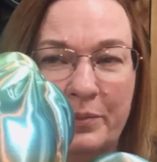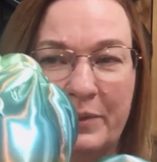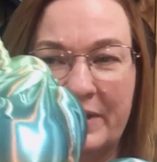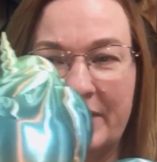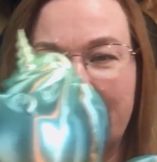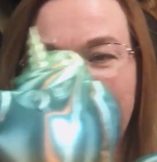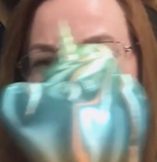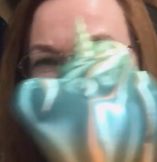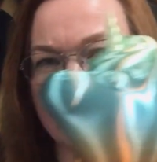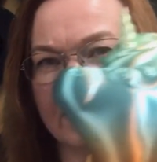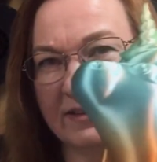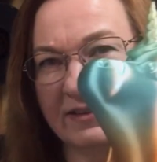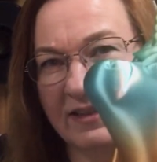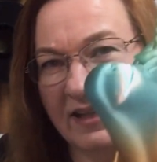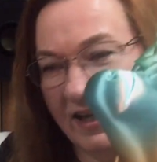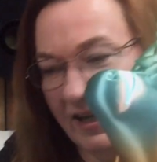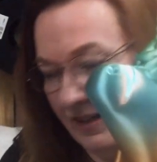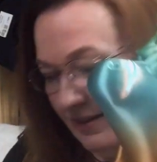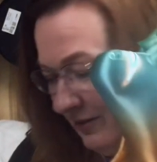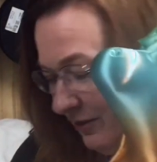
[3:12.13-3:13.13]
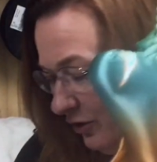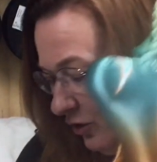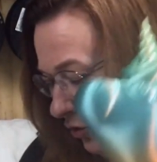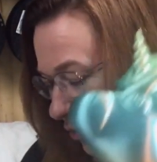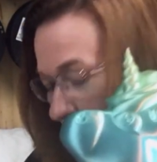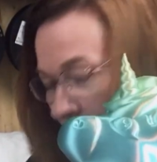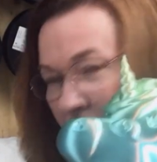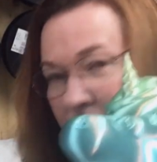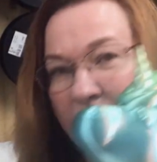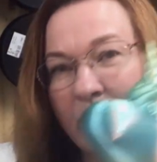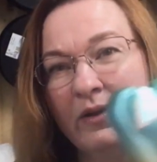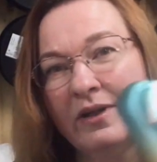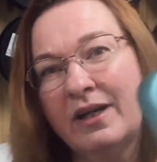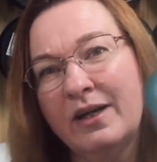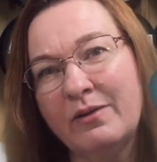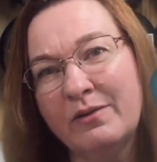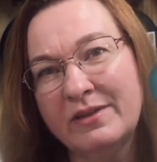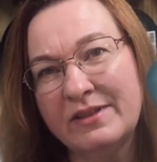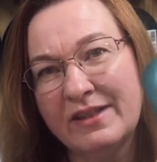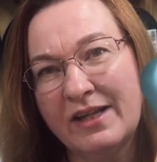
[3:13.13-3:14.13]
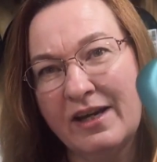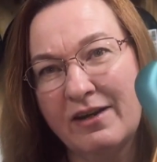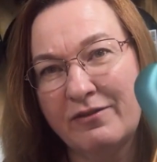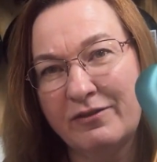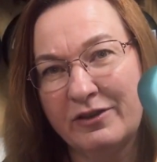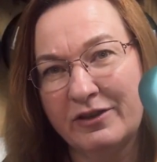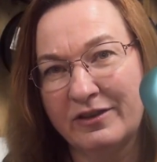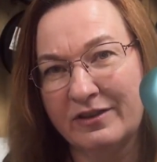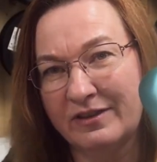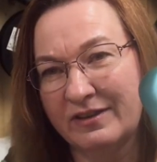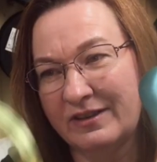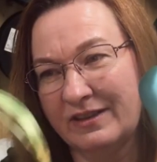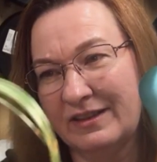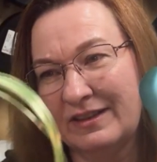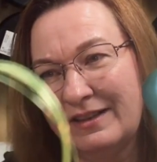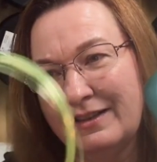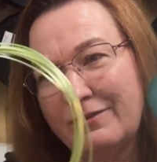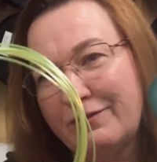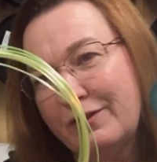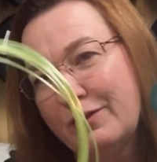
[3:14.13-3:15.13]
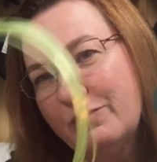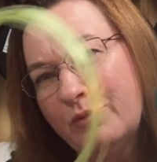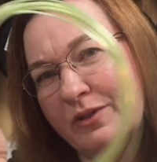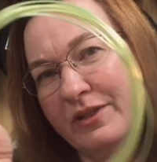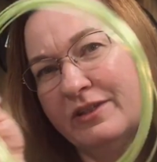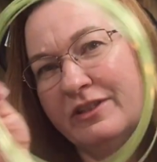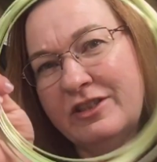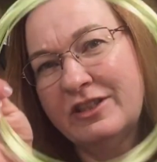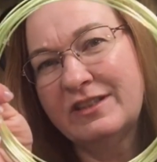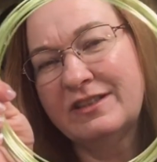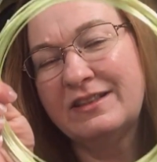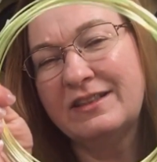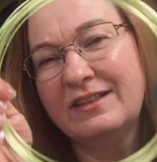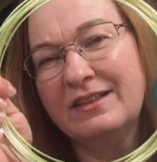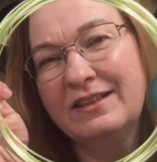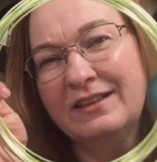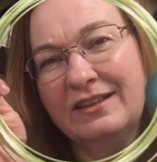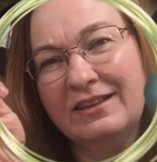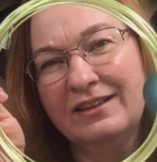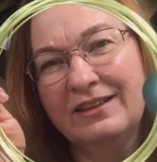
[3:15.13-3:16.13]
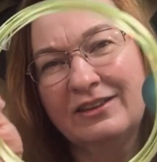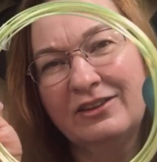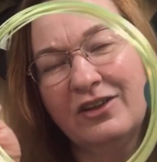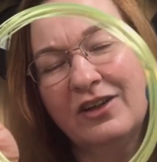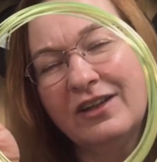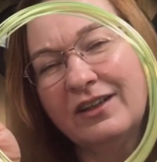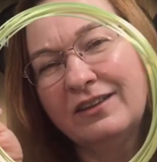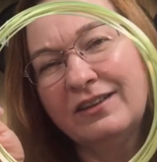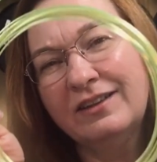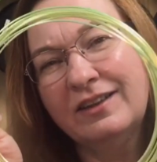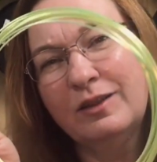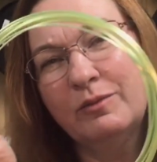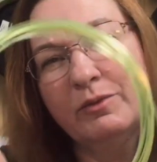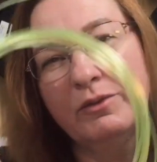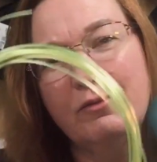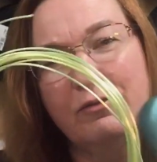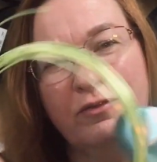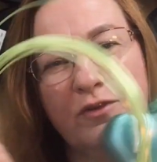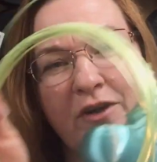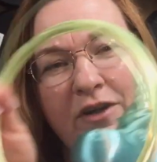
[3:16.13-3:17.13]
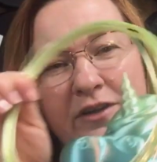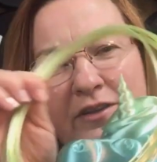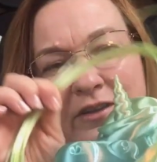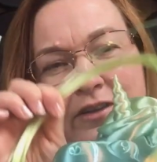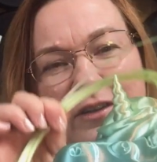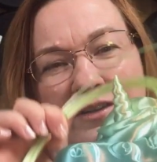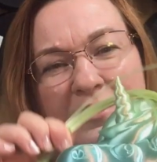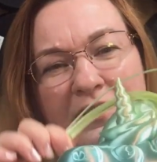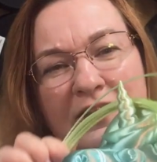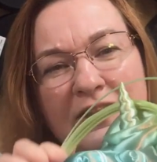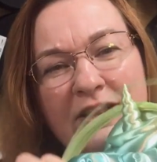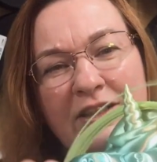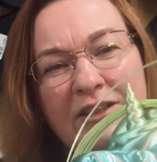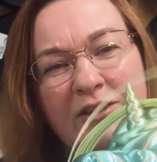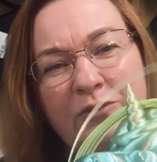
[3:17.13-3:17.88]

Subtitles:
But it's not quite what I was after, and if it would have just gone a little bit farther,